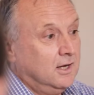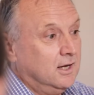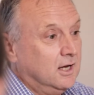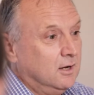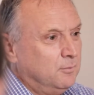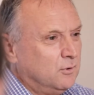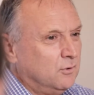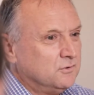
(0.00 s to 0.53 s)

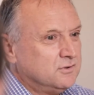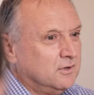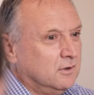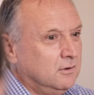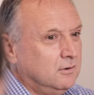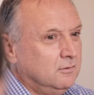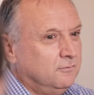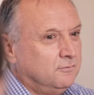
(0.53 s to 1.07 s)
But
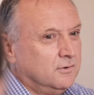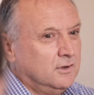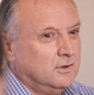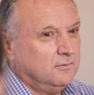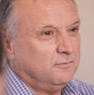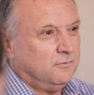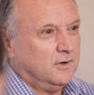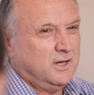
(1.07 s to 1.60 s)
also for
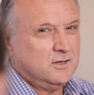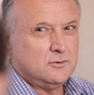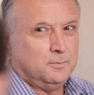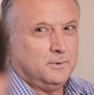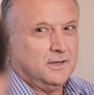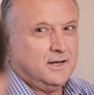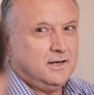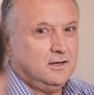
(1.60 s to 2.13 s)
financial
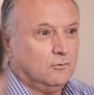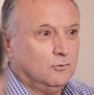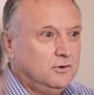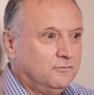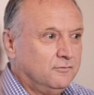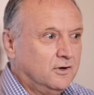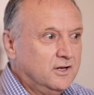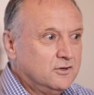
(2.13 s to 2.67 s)
planning or
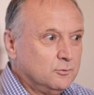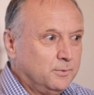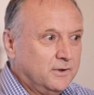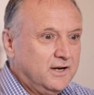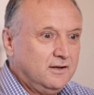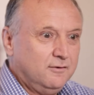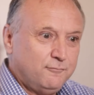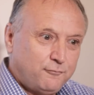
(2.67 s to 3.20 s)
your financial
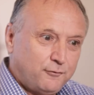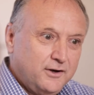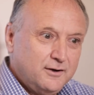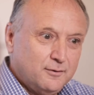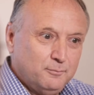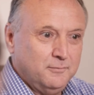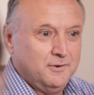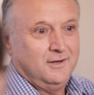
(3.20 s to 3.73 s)
planning
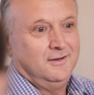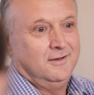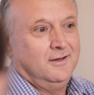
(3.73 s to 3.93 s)
freedom